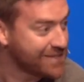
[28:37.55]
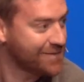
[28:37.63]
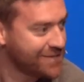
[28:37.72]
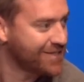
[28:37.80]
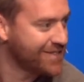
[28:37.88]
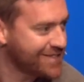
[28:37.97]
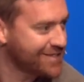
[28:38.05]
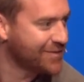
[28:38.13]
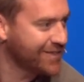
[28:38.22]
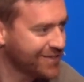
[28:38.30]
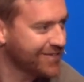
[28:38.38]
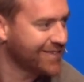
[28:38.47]
I'm serious,
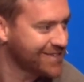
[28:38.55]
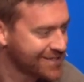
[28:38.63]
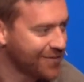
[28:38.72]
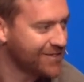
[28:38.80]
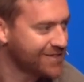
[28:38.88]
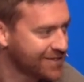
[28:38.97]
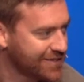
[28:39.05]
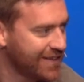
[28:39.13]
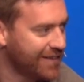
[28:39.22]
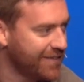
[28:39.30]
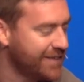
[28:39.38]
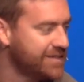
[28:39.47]
you look this up, this is
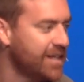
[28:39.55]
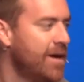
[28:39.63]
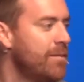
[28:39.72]
hilarious.